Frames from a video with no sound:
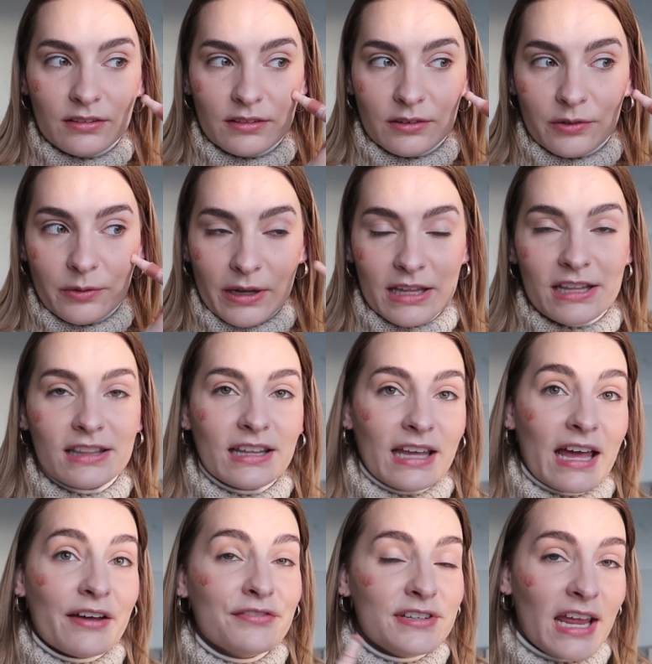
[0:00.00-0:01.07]
the way that they
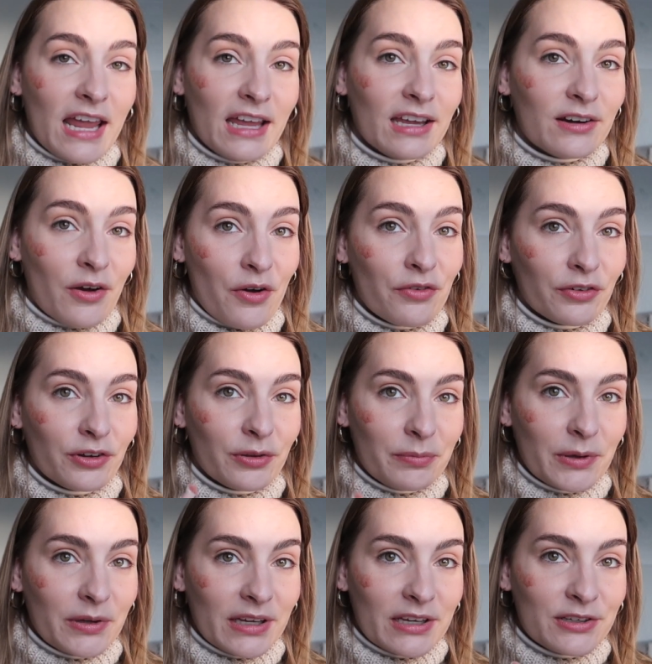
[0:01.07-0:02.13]
have taken over the
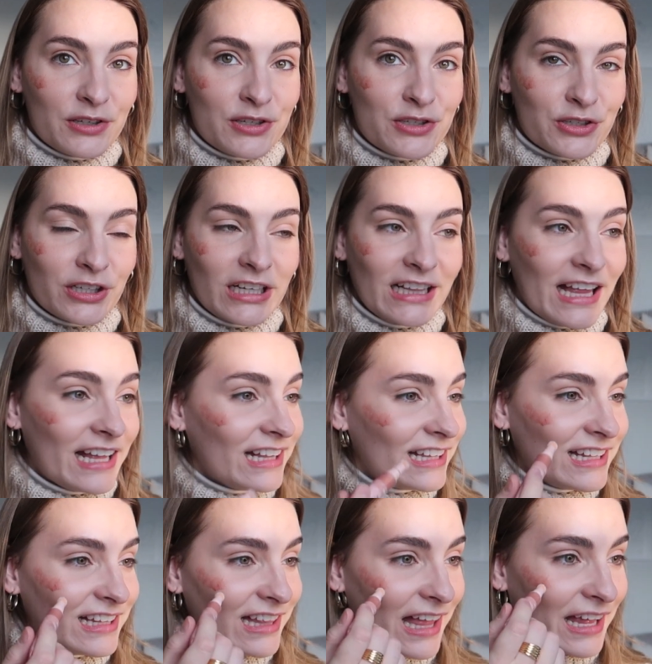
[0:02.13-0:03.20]
beauty industry
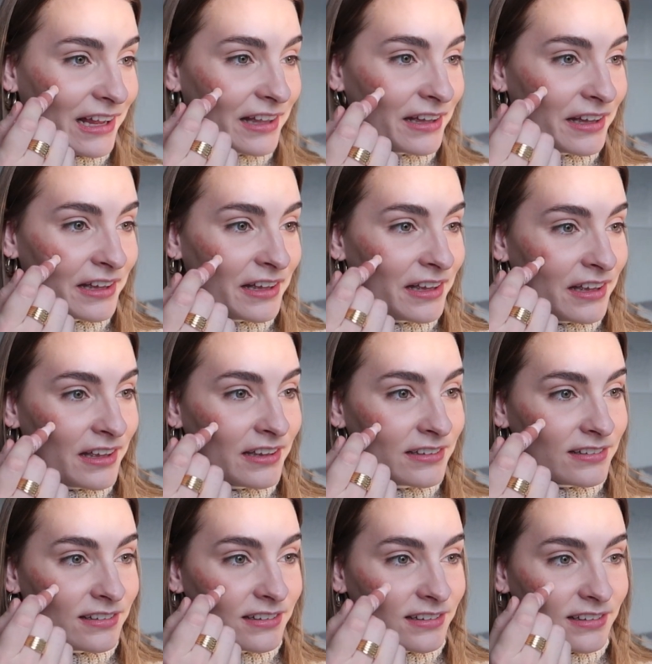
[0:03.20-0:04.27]
lately, like
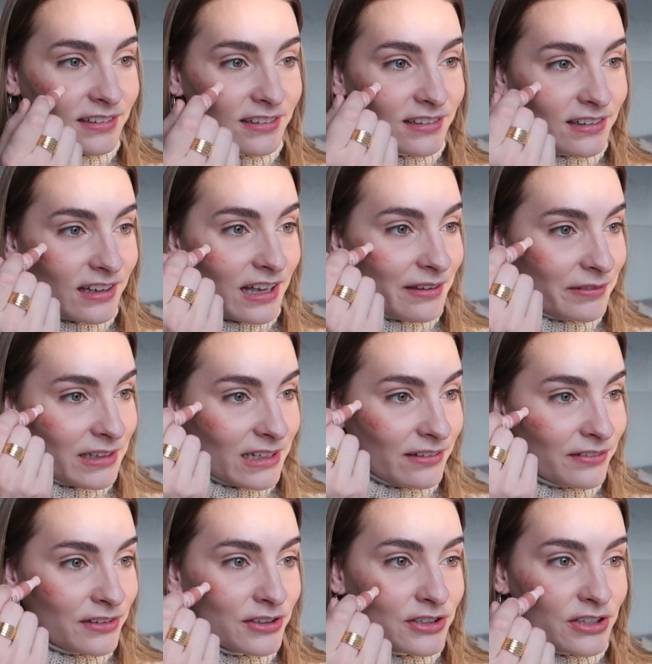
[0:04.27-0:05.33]
I mean
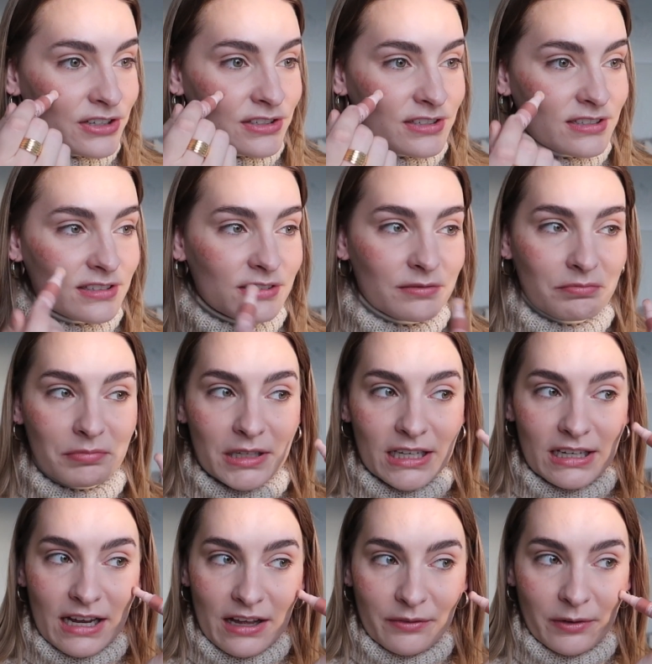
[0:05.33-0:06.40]
even just
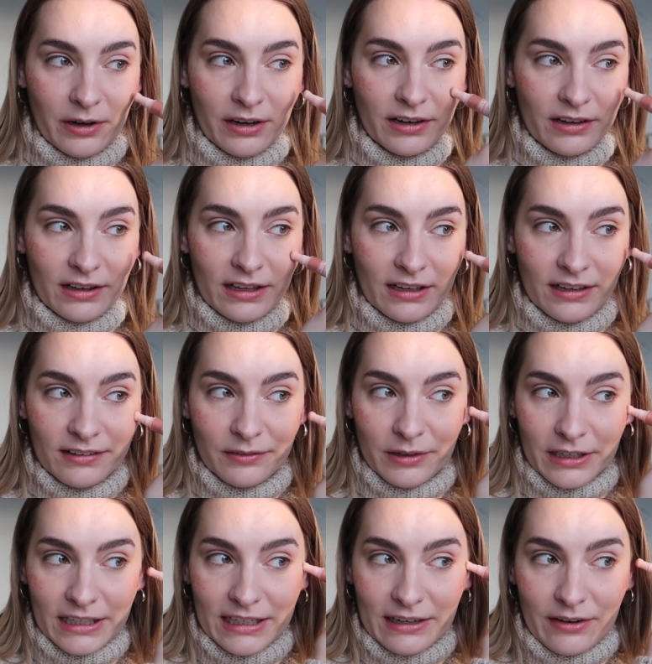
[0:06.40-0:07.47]
being at work, like
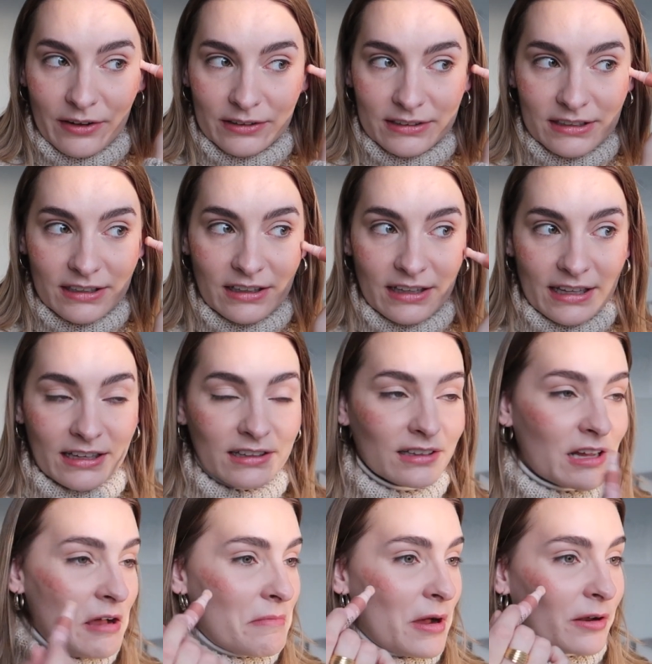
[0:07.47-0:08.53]
working at Ulta, like
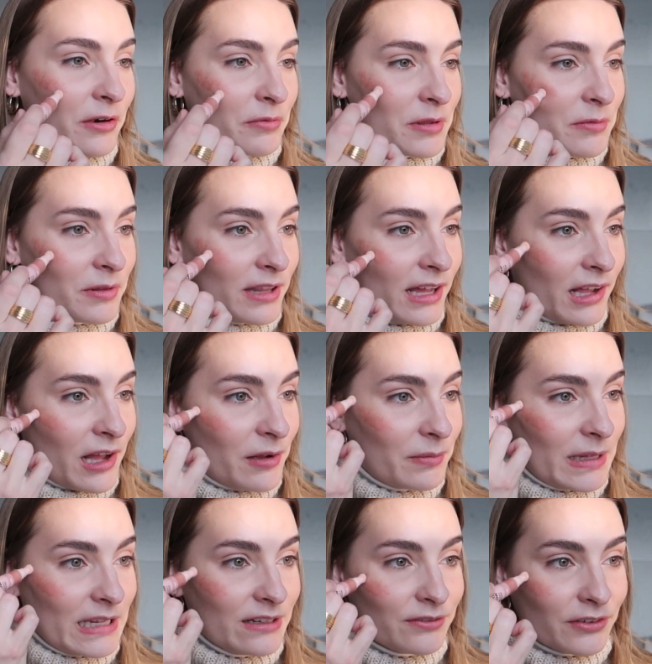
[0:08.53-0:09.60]
the amount of people that come
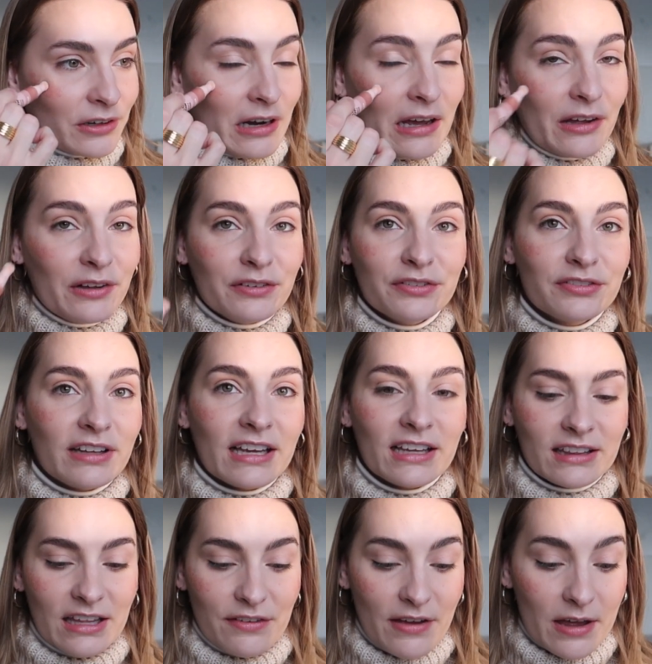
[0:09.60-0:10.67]
in for e.l.f.,
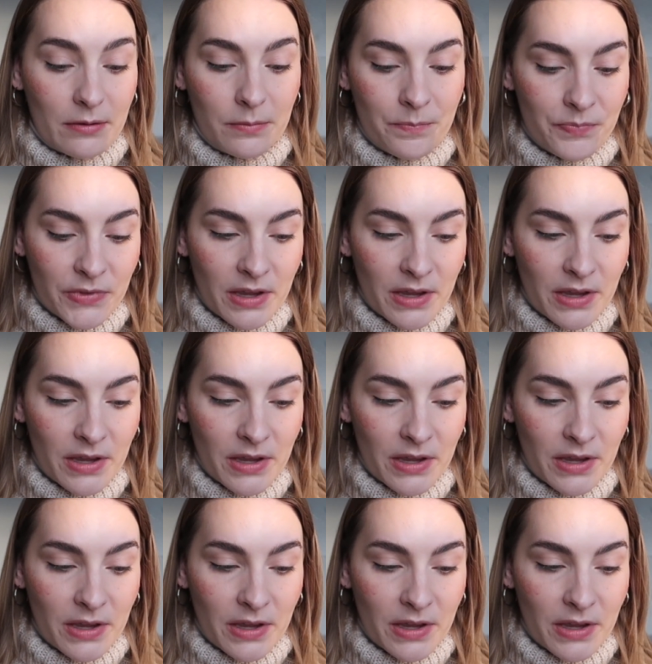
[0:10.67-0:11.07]
like they've had